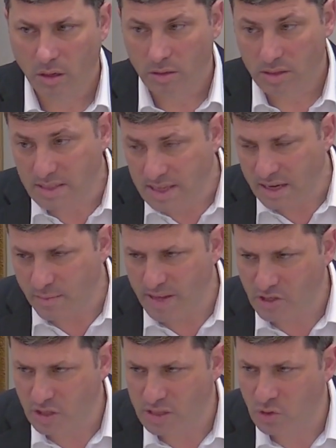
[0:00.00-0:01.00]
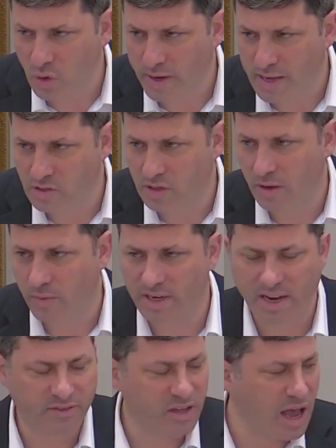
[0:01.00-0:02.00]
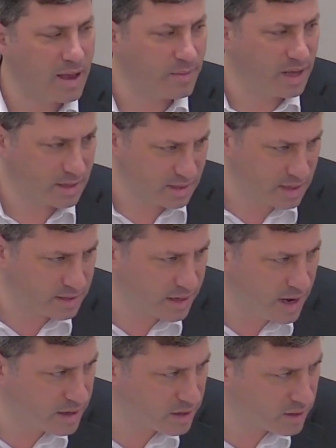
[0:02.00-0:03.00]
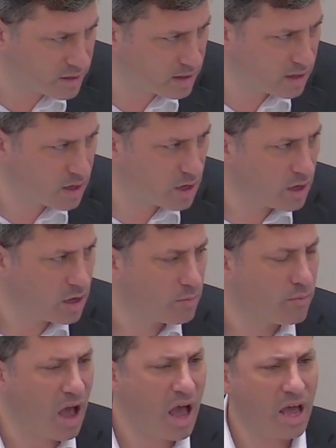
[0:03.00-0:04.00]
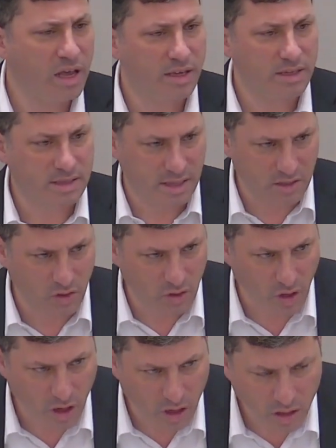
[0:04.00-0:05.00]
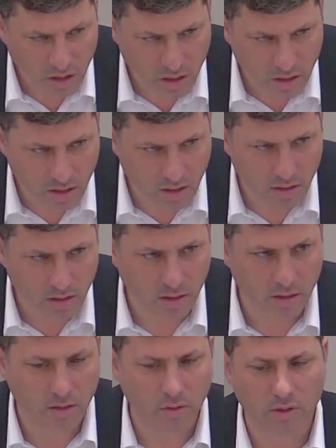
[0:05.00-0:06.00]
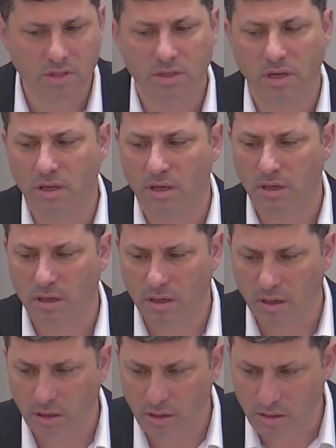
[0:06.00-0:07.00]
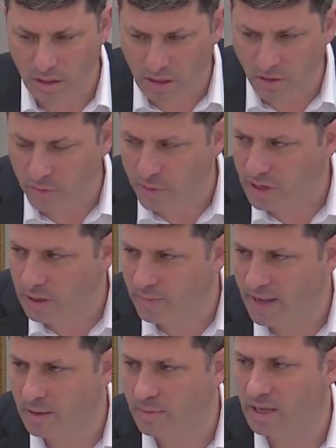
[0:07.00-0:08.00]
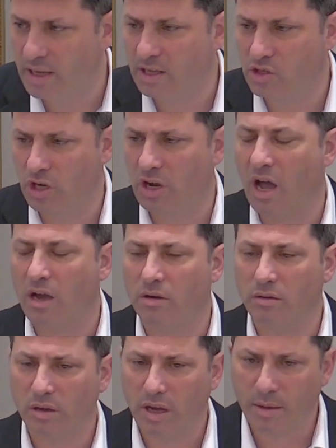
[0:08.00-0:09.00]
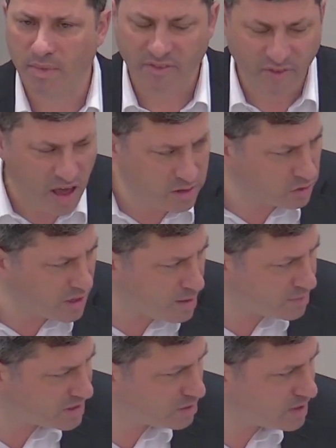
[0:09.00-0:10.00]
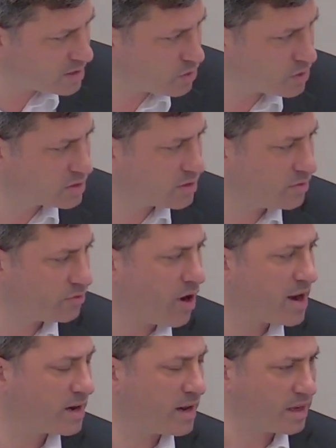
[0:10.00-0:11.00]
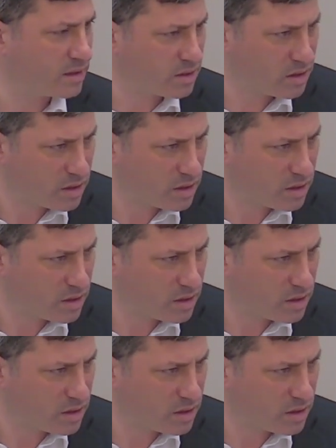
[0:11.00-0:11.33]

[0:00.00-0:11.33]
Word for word: since I didn't mention the story yesterday, we didn't have time, I'll say today. My sister-in-law was delivering a baby in Chicago, and my father-in-law happened to be there. It was Friday night,